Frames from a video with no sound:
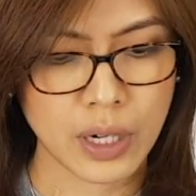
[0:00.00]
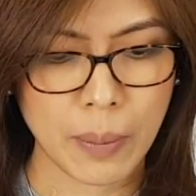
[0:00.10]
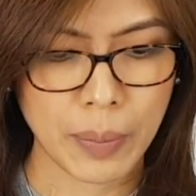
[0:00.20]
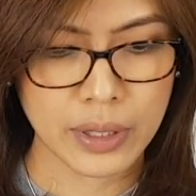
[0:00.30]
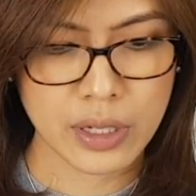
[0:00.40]

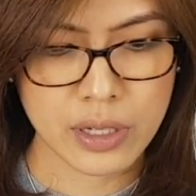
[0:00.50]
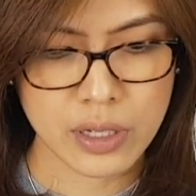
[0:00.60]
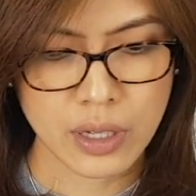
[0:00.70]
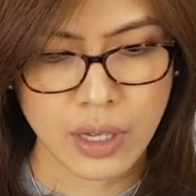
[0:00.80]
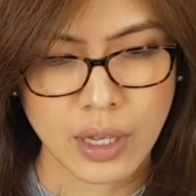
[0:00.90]

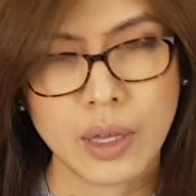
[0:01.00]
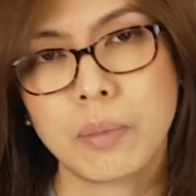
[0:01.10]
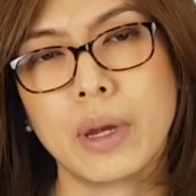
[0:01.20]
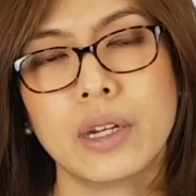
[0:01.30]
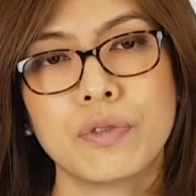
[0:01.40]
companies,
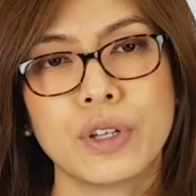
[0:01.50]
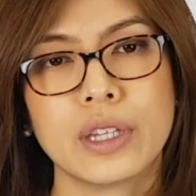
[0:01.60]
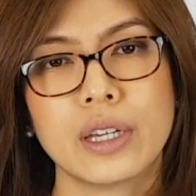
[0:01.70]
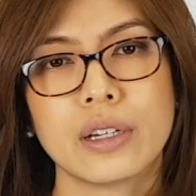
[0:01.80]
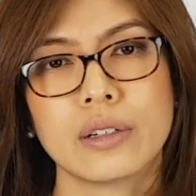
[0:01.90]

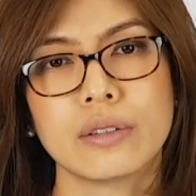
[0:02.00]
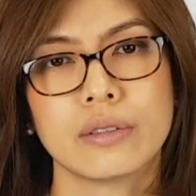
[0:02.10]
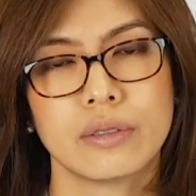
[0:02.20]
benefiting